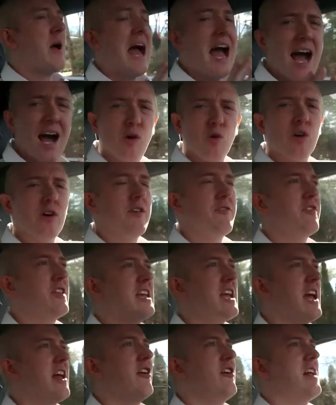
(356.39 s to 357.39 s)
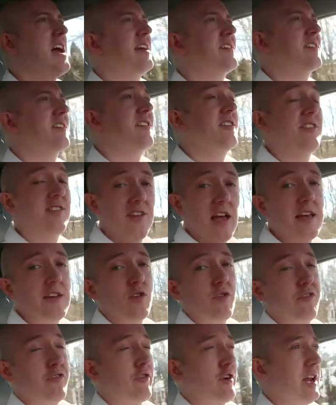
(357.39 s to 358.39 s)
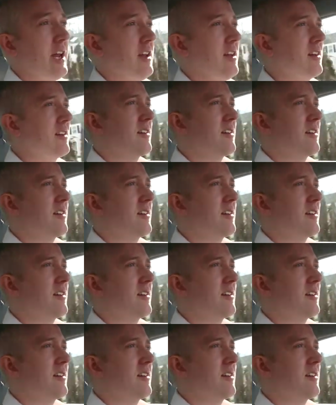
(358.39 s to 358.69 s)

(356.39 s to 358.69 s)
power of the internet to set you free.